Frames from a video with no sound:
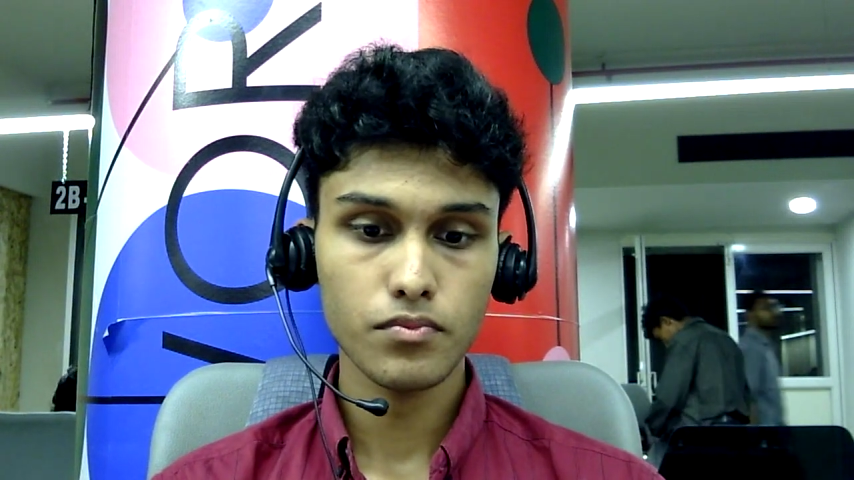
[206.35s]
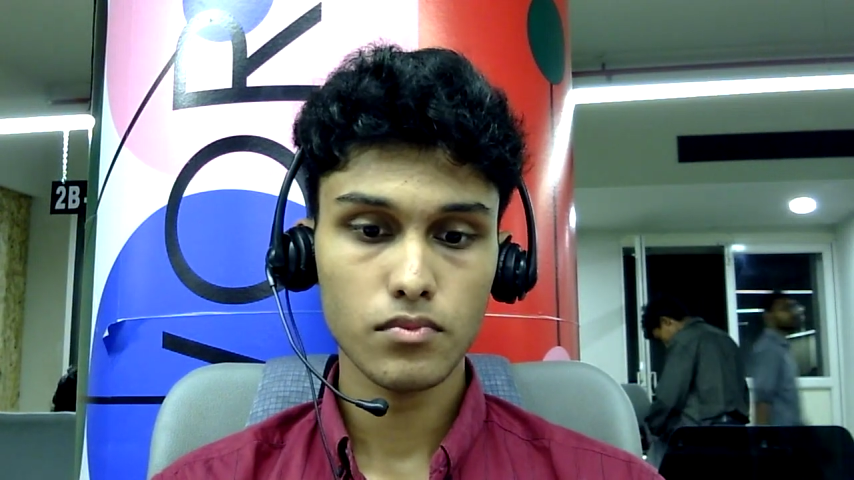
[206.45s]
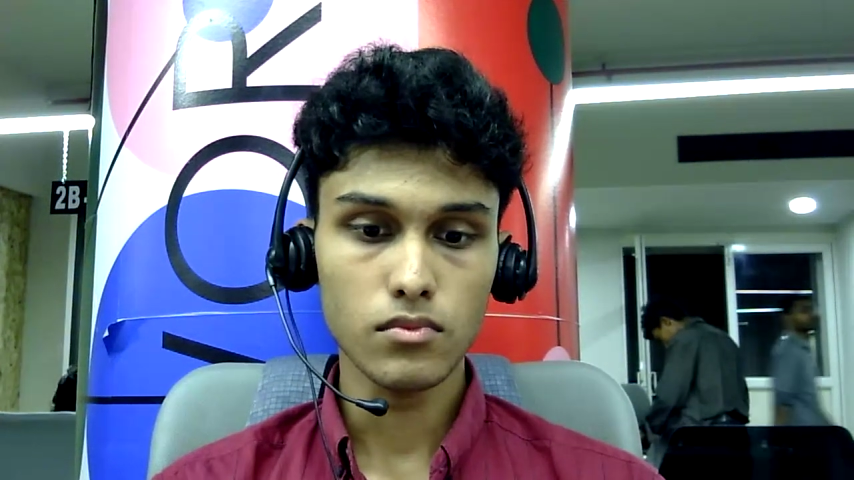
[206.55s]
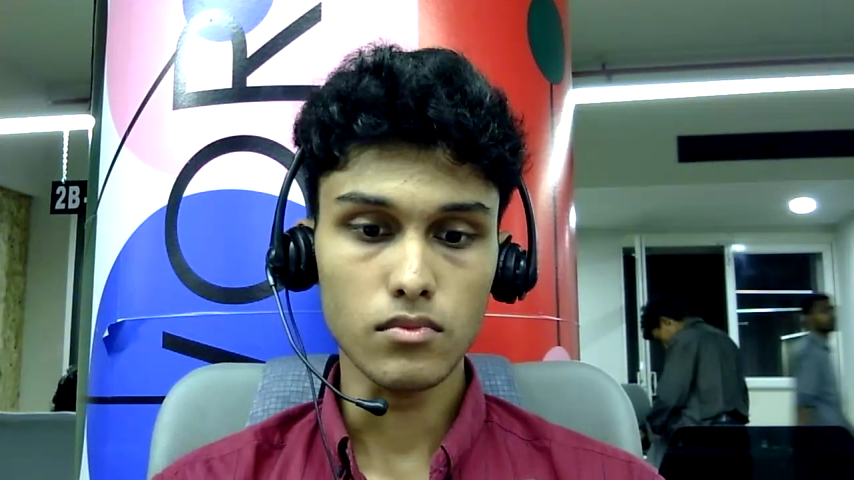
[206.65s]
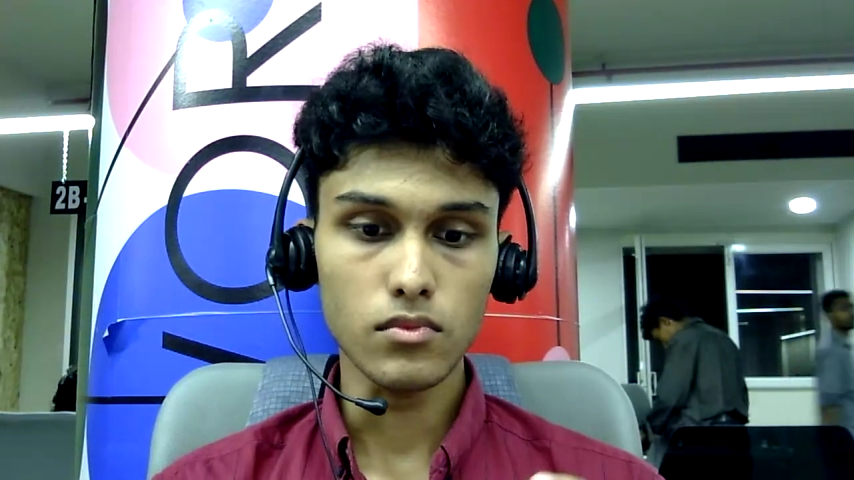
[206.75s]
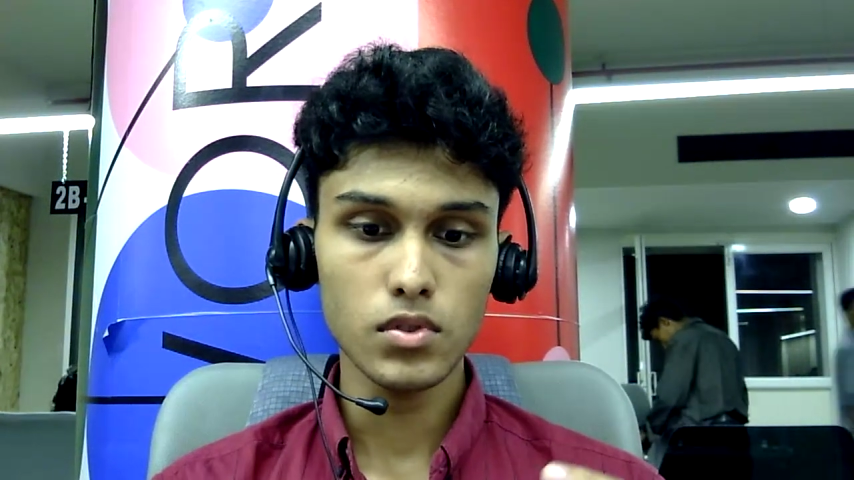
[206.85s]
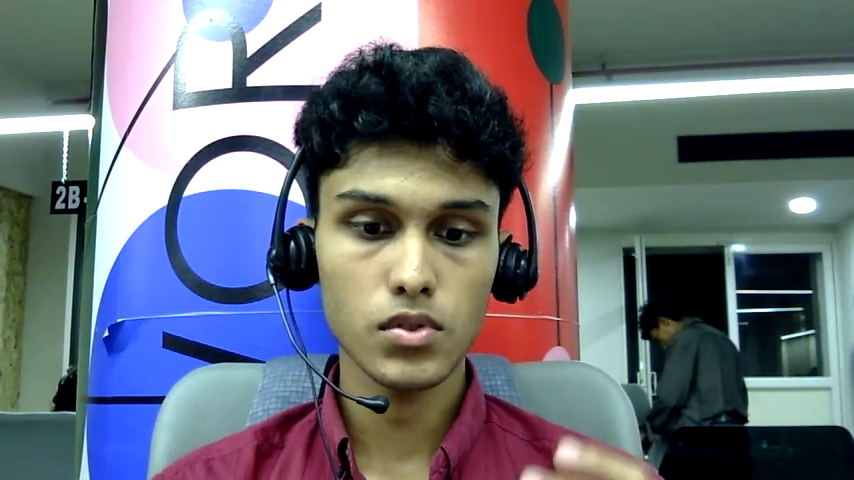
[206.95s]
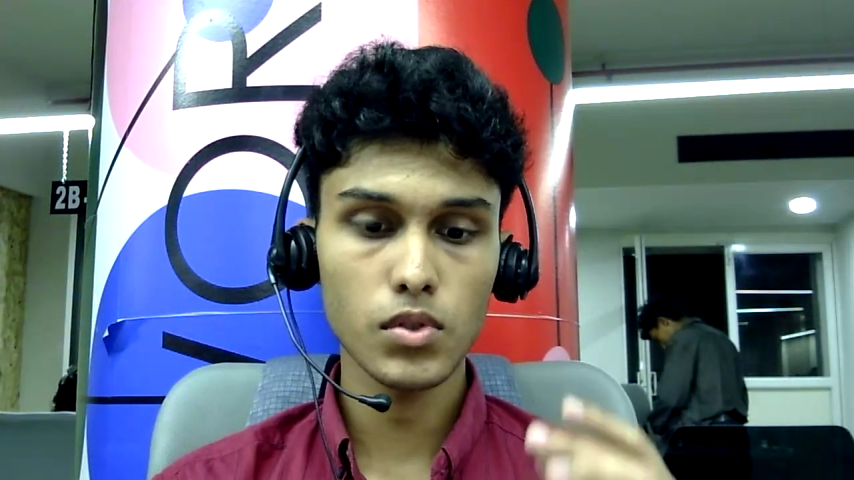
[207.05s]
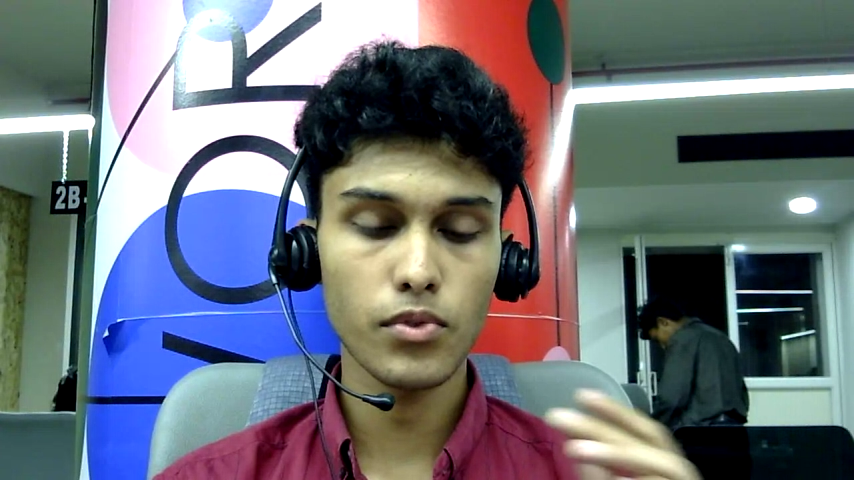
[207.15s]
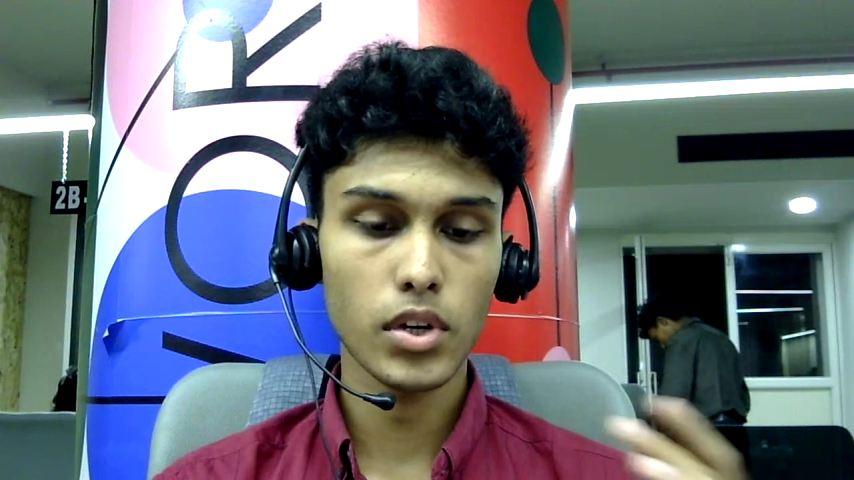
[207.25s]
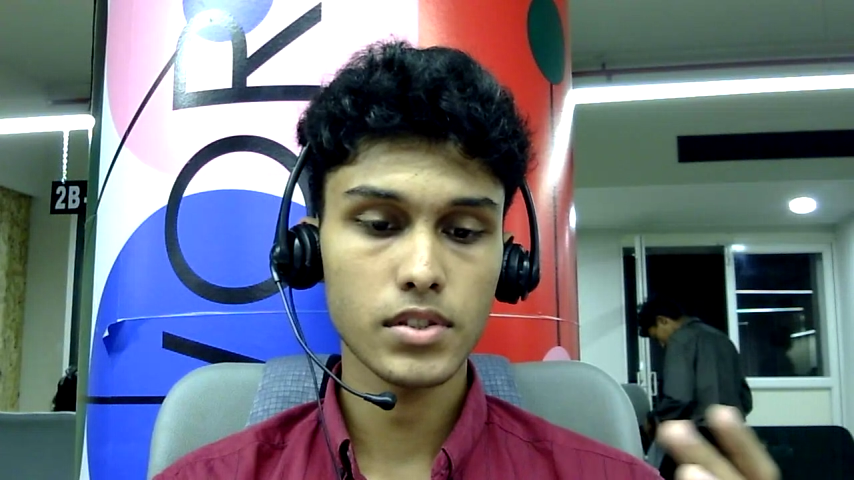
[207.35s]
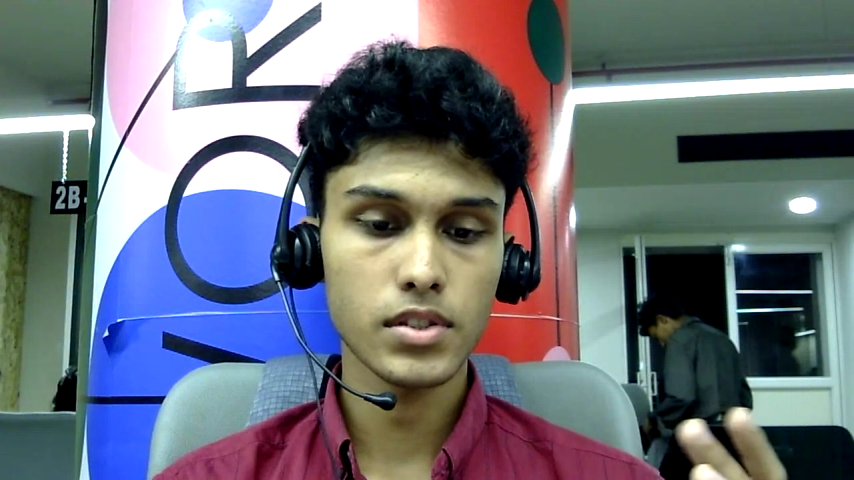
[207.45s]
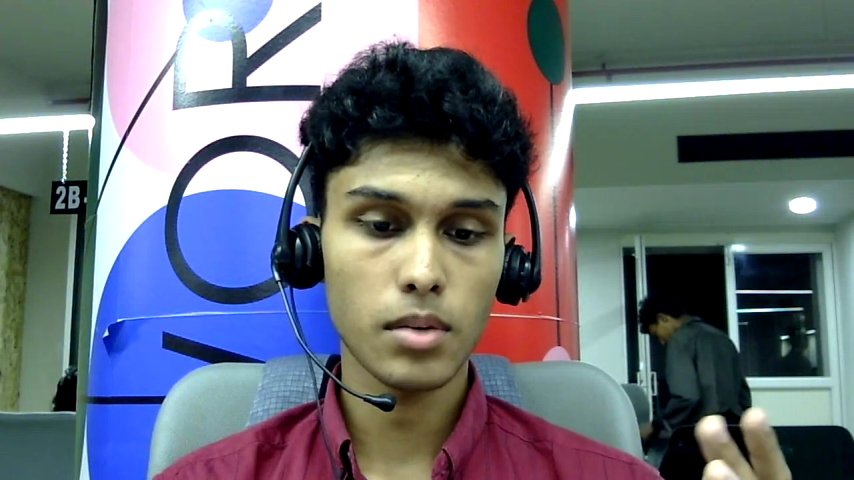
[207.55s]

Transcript: So for example,